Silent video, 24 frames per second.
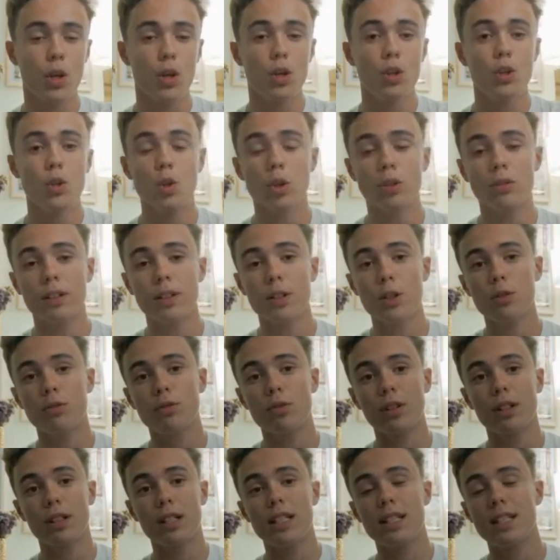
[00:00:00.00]
so let's
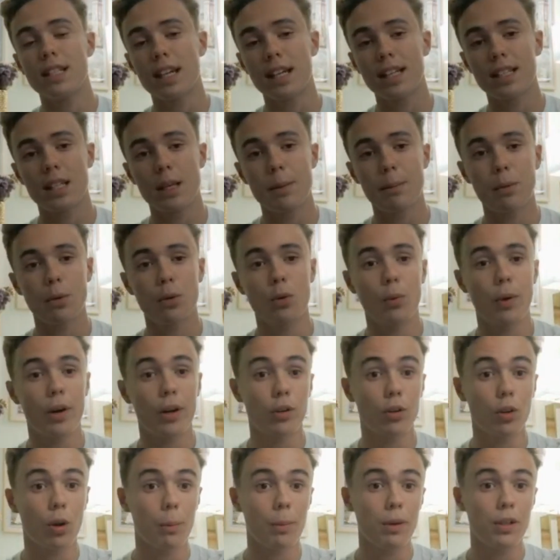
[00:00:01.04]
look this example where
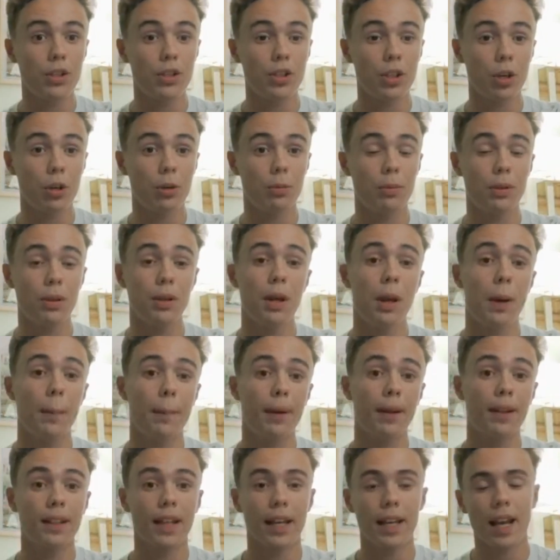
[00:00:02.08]
Tommy Shelby
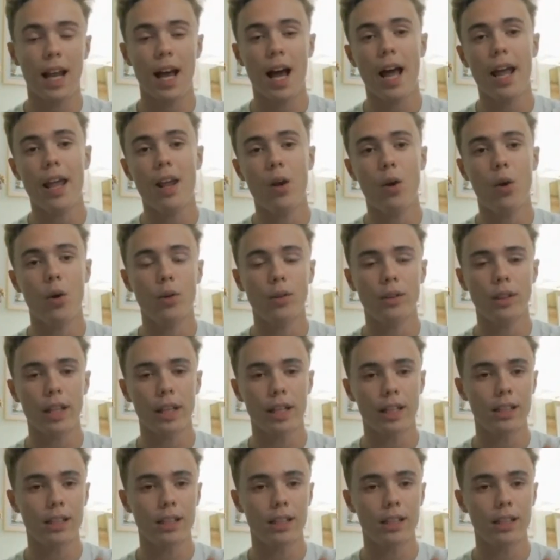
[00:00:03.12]
maintained high contact.